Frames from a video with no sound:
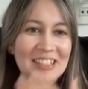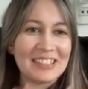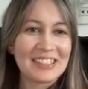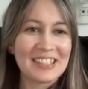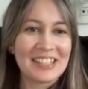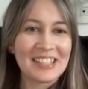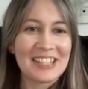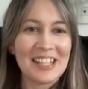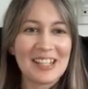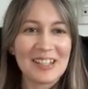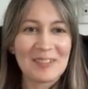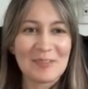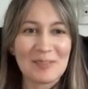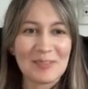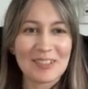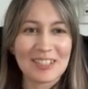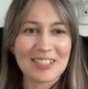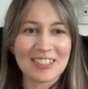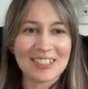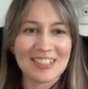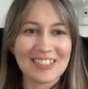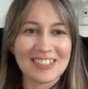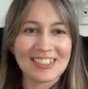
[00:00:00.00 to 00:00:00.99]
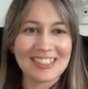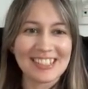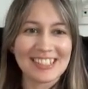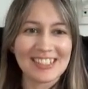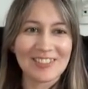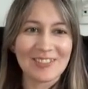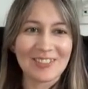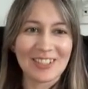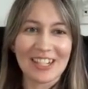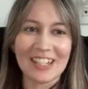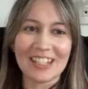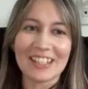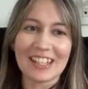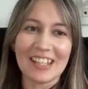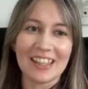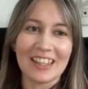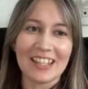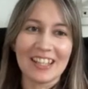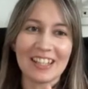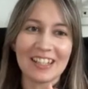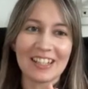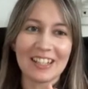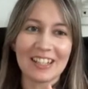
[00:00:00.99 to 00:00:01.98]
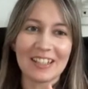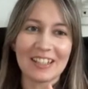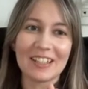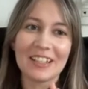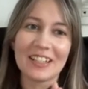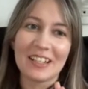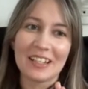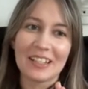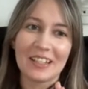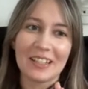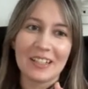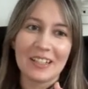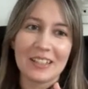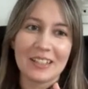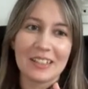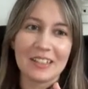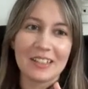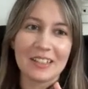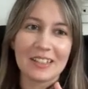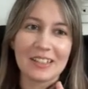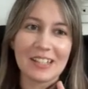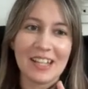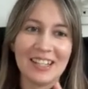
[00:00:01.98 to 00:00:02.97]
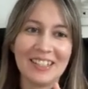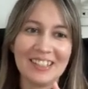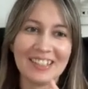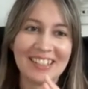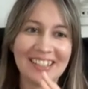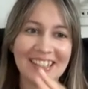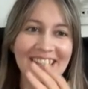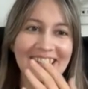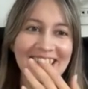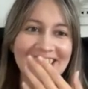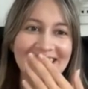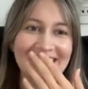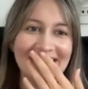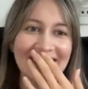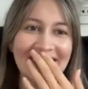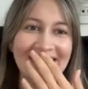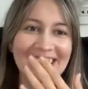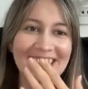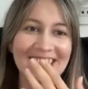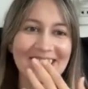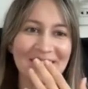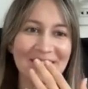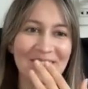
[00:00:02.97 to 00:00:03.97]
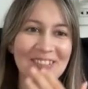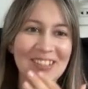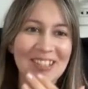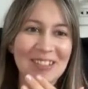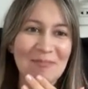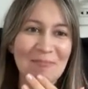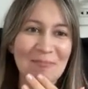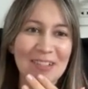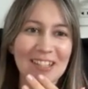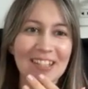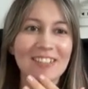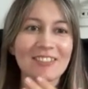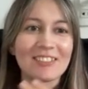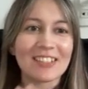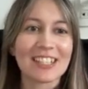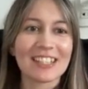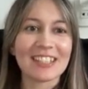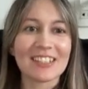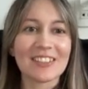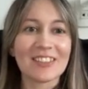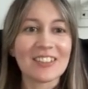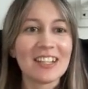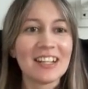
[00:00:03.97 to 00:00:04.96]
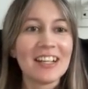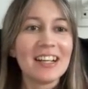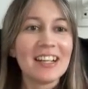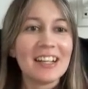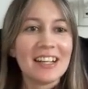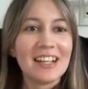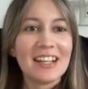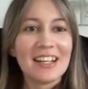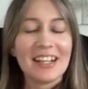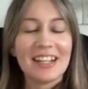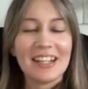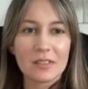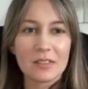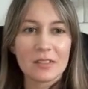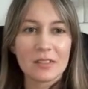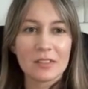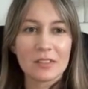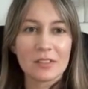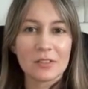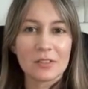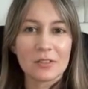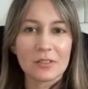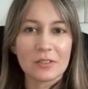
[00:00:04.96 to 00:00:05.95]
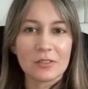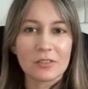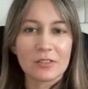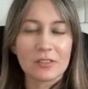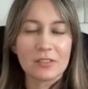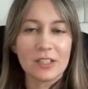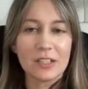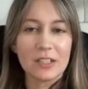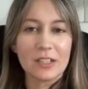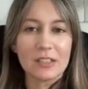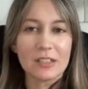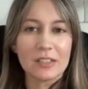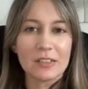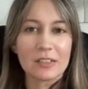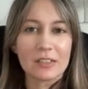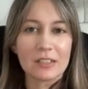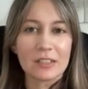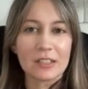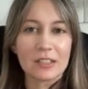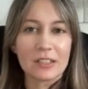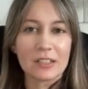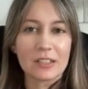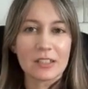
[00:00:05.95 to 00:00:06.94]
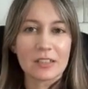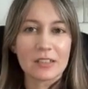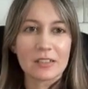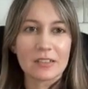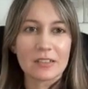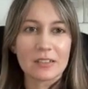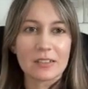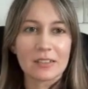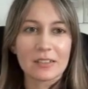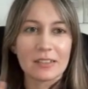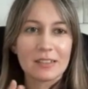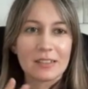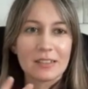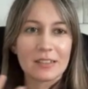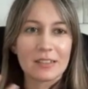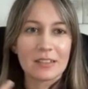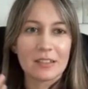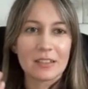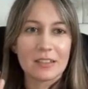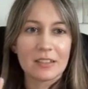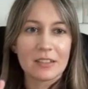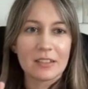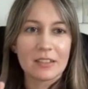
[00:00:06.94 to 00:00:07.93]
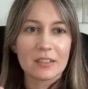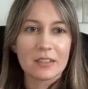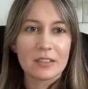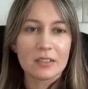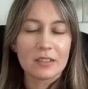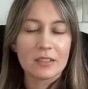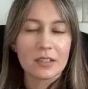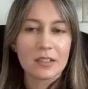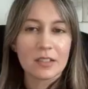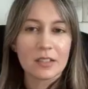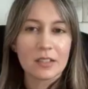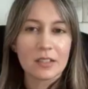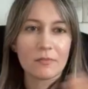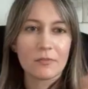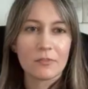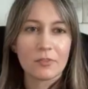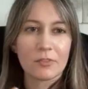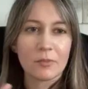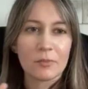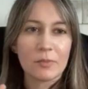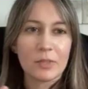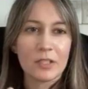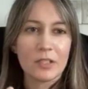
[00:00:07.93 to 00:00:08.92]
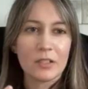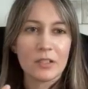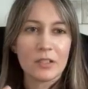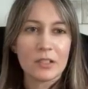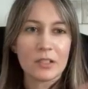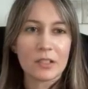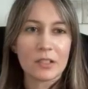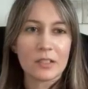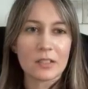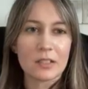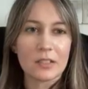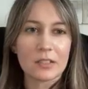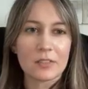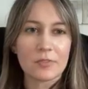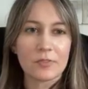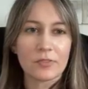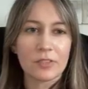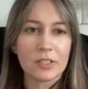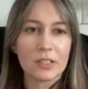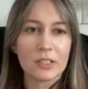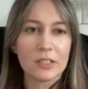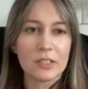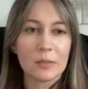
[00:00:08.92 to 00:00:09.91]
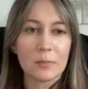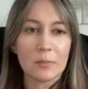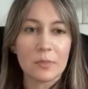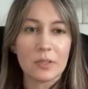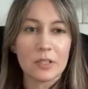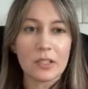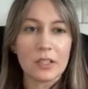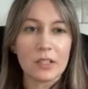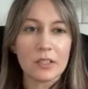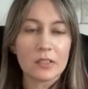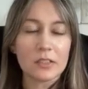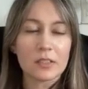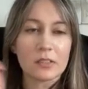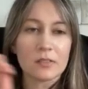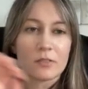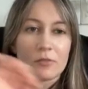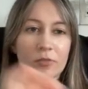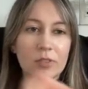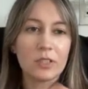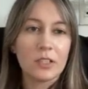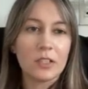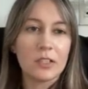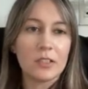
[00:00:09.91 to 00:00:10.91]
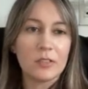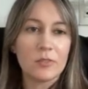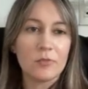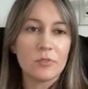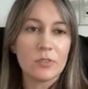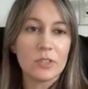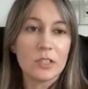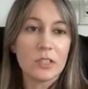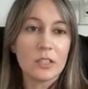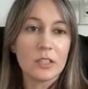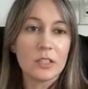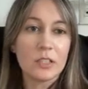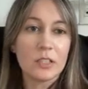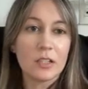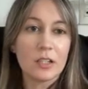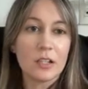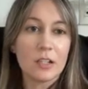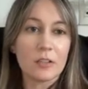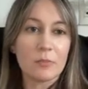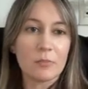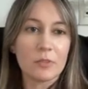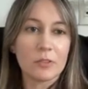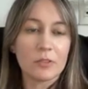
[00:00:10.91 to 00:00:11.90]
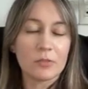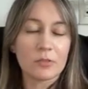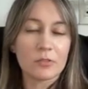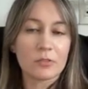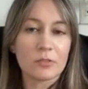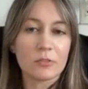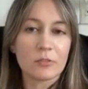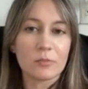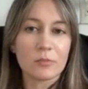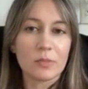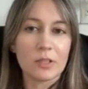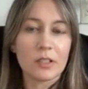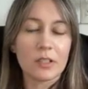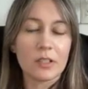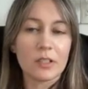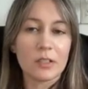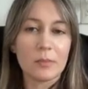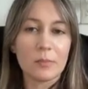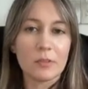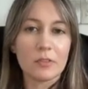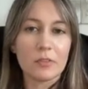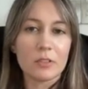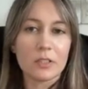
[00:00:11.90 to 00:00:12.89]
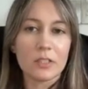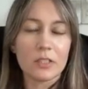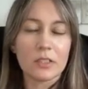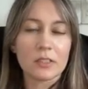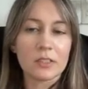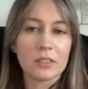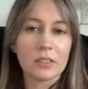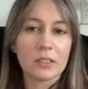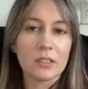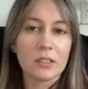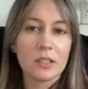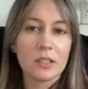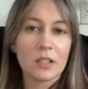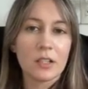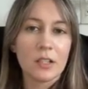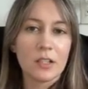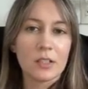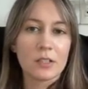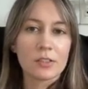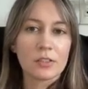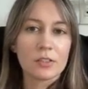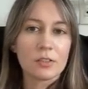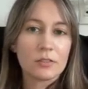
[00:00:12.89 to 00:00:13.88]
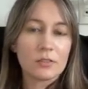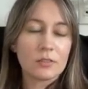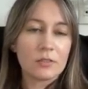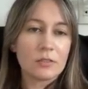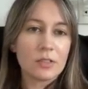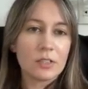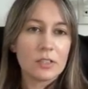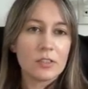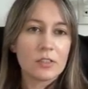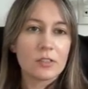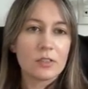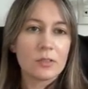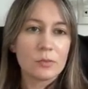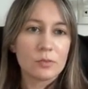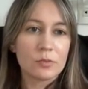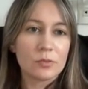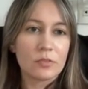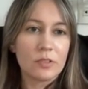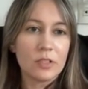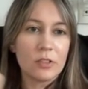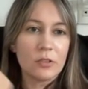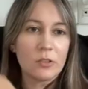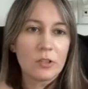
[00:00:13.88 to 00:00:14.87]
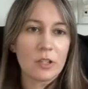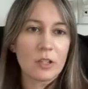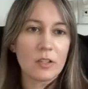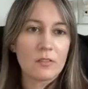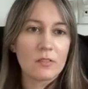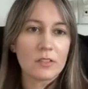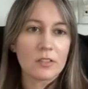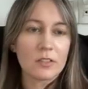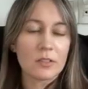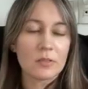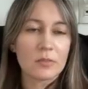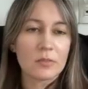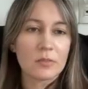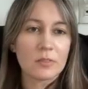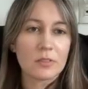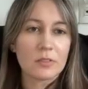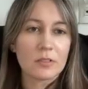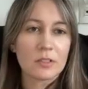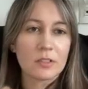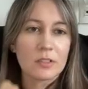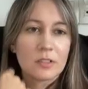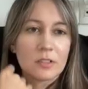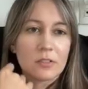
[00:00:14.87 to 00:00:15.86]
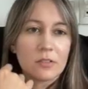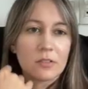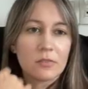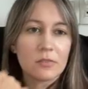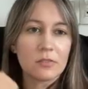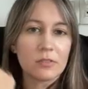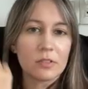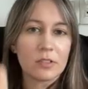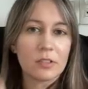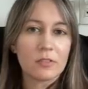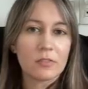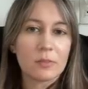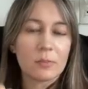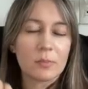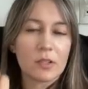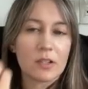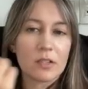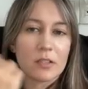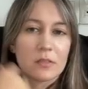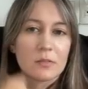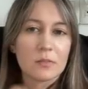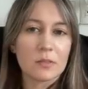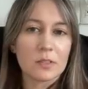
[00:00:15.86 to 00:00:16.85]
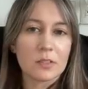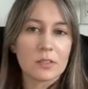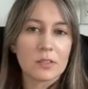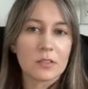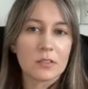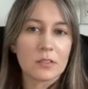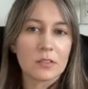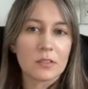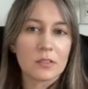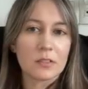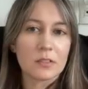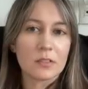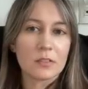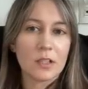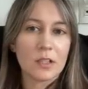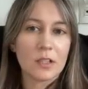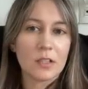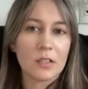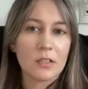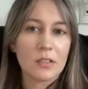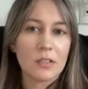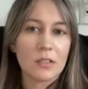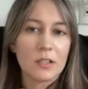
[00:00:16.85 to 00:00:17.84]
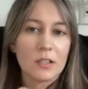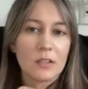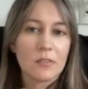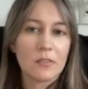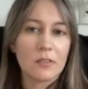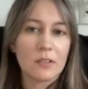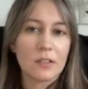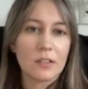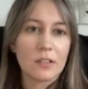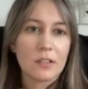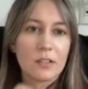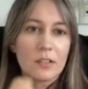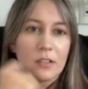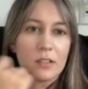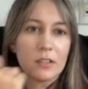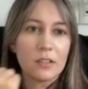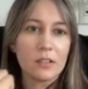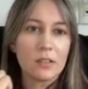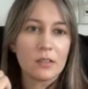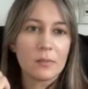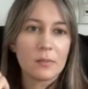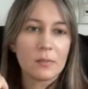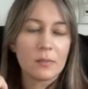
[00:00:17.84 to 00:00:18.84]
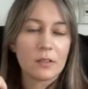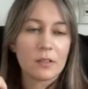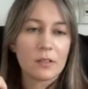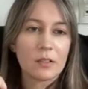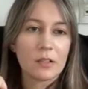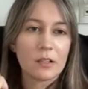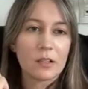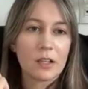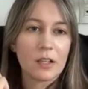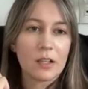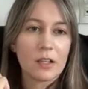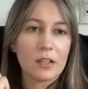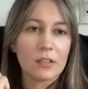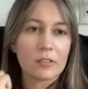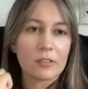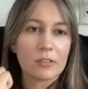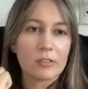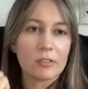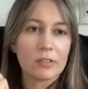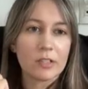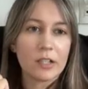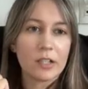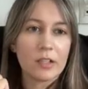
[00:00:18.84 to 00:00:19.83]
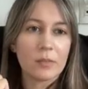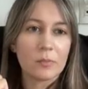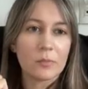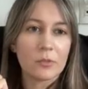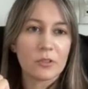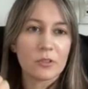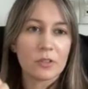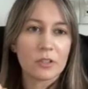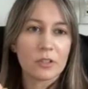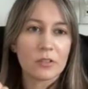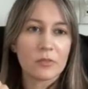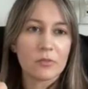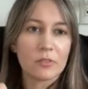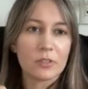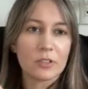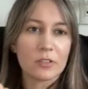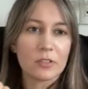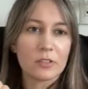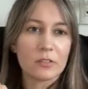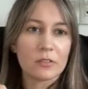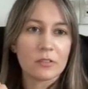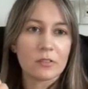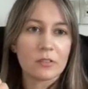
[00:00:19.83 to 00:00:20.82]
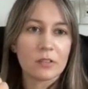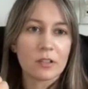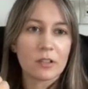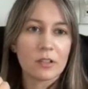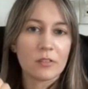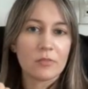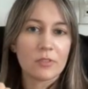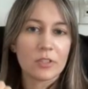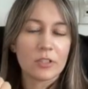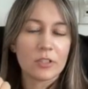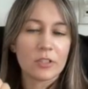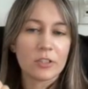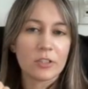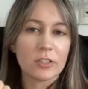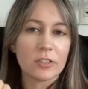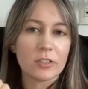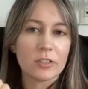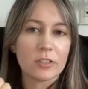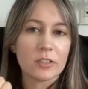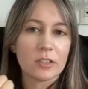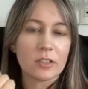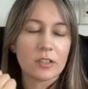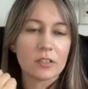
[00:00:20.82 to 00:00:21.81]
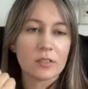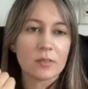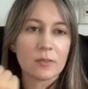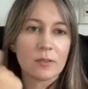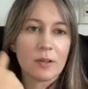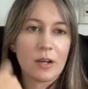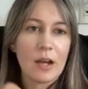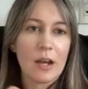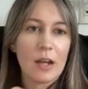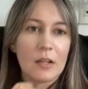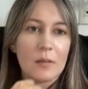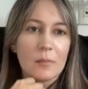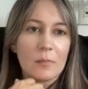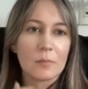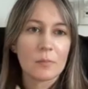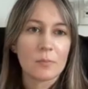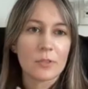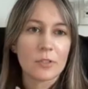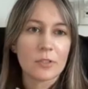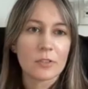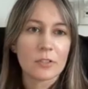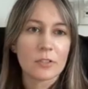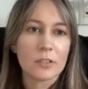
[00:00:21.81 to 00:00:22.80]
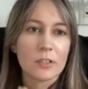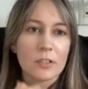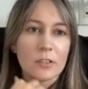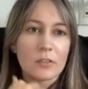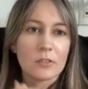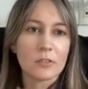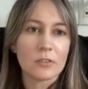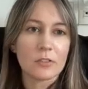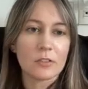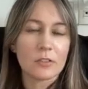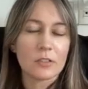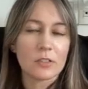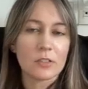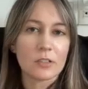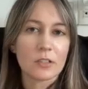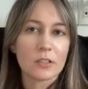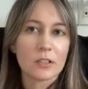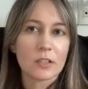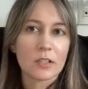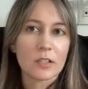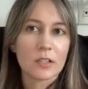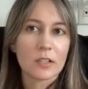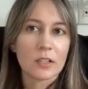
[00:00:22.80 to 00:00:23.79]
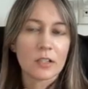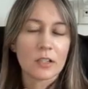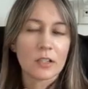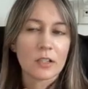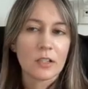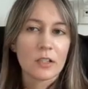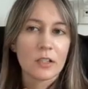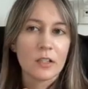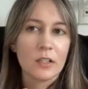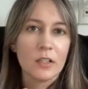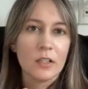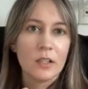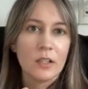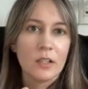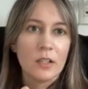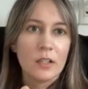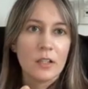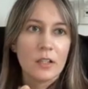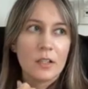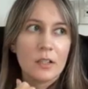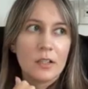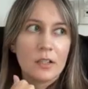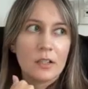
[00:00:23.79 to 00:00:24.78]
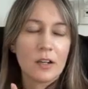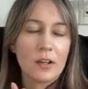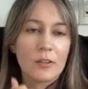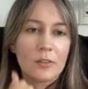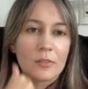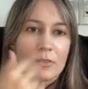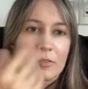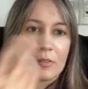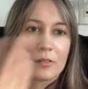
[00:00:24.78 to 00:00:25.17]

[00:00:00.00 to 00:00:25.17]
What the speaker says: Did I pronounce it right? I think I it's something bad right now. So yes, like there's like, for me, like it's free templates really really help me to grow my email list. So it's good when you have this one. It's not for everybody, but it definitely can create more conversions, because I personally noticed like I